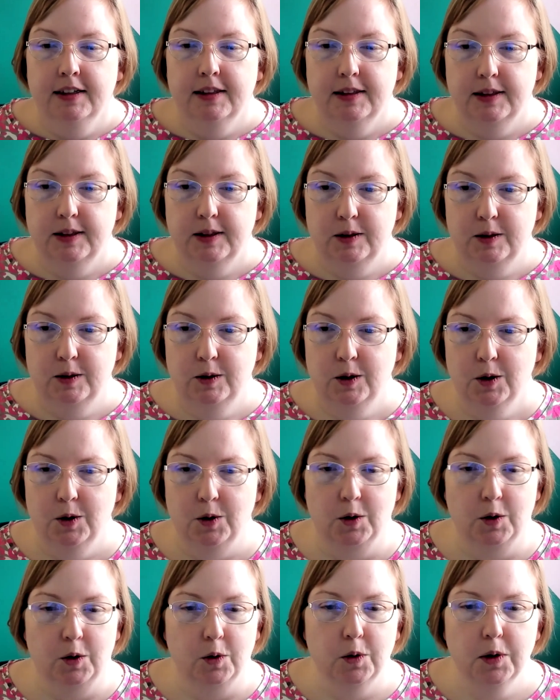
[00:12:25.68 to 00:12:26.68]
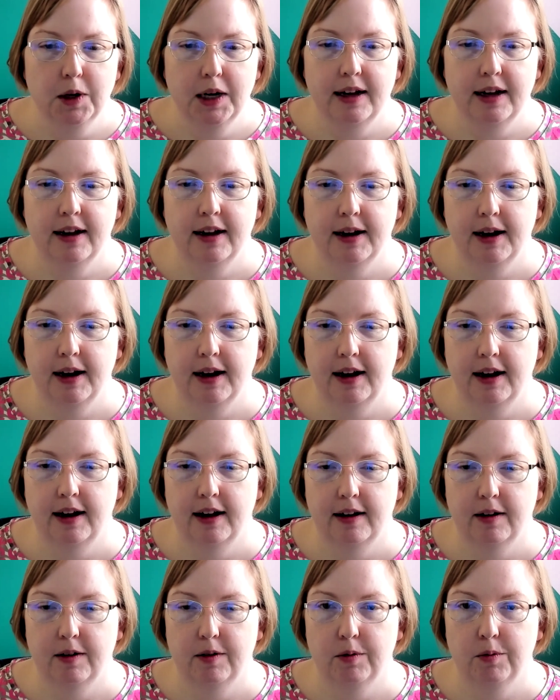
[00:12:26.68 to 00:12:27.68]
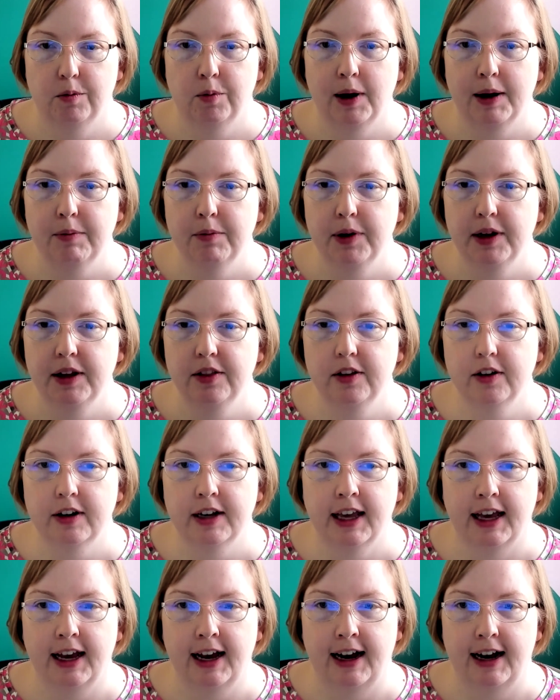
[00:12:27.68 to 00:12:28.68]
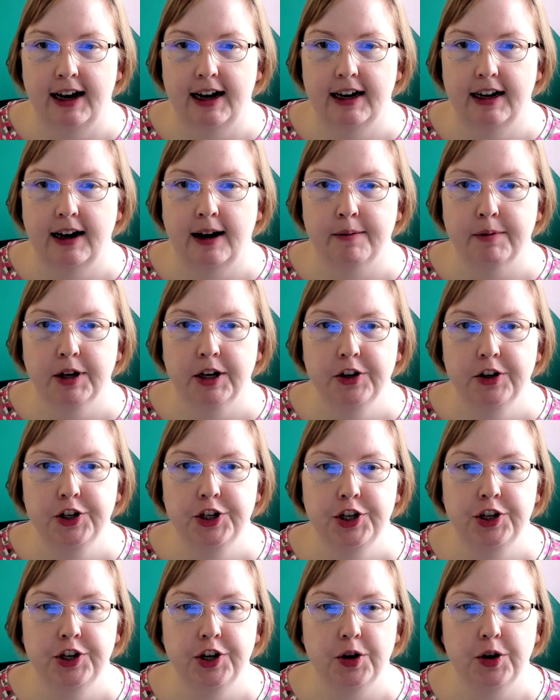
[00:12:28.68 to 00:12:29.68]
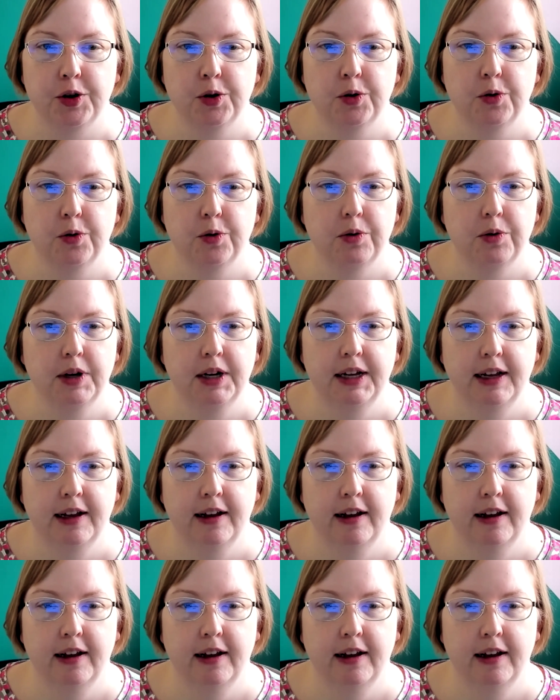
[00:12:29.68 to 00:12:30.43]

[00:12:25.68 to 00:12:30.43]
So when we look at, I'm going to show,